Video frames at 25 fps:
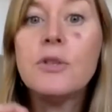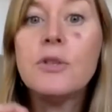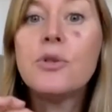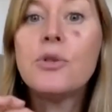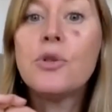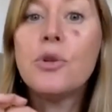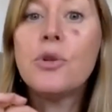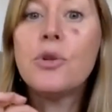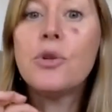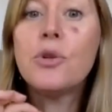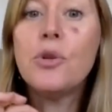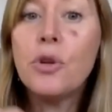
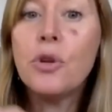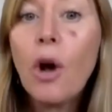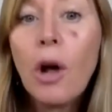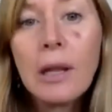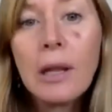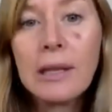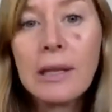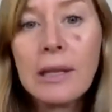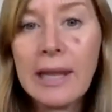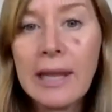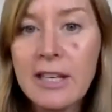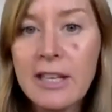do
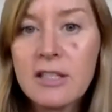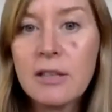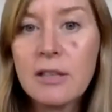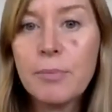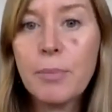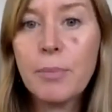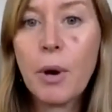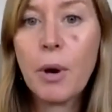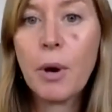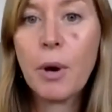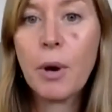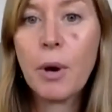not leach the
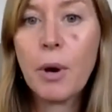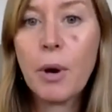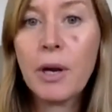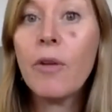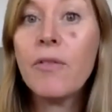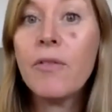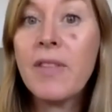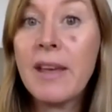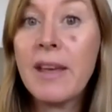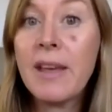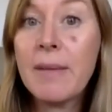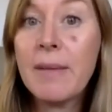body
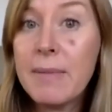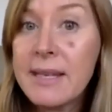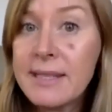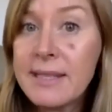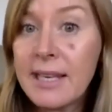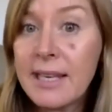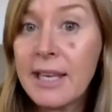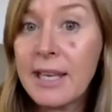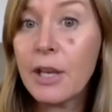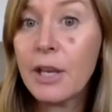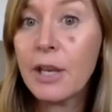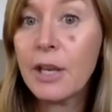of their
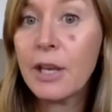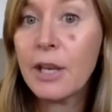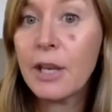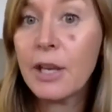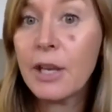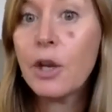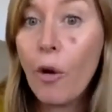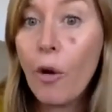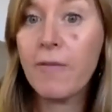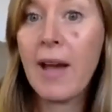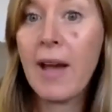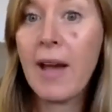missing
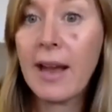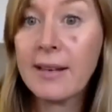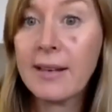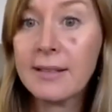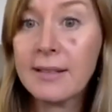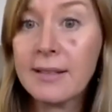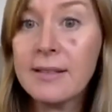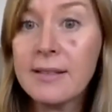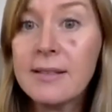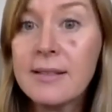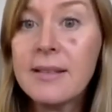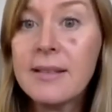
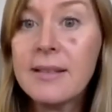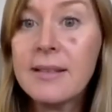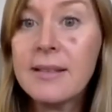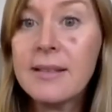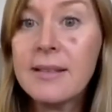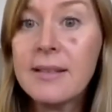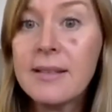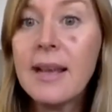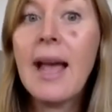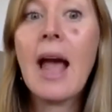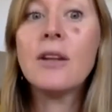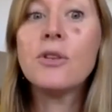cofactors
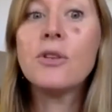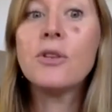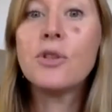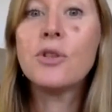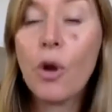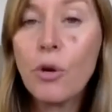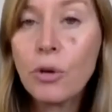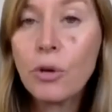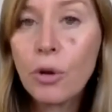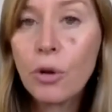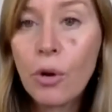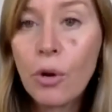and
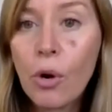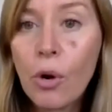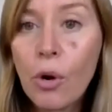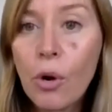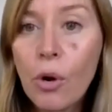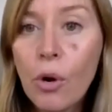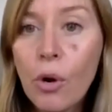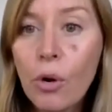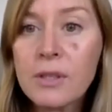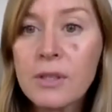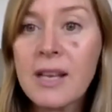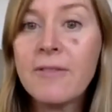don't
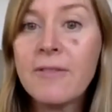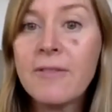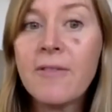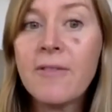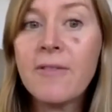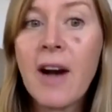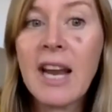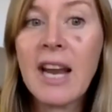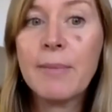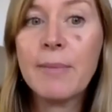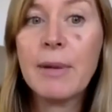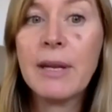cause a
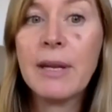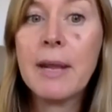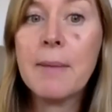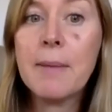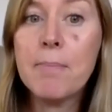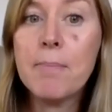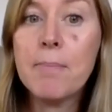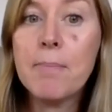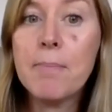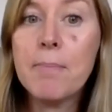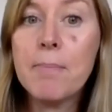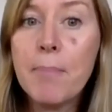vitamin
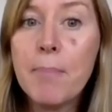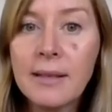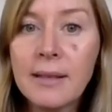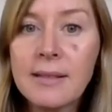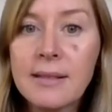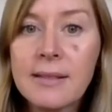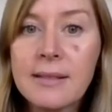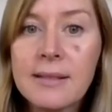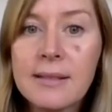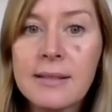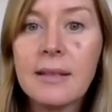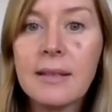
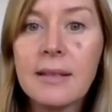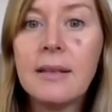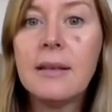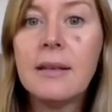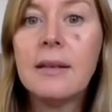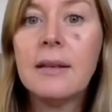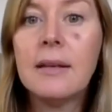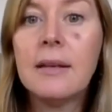imbalance,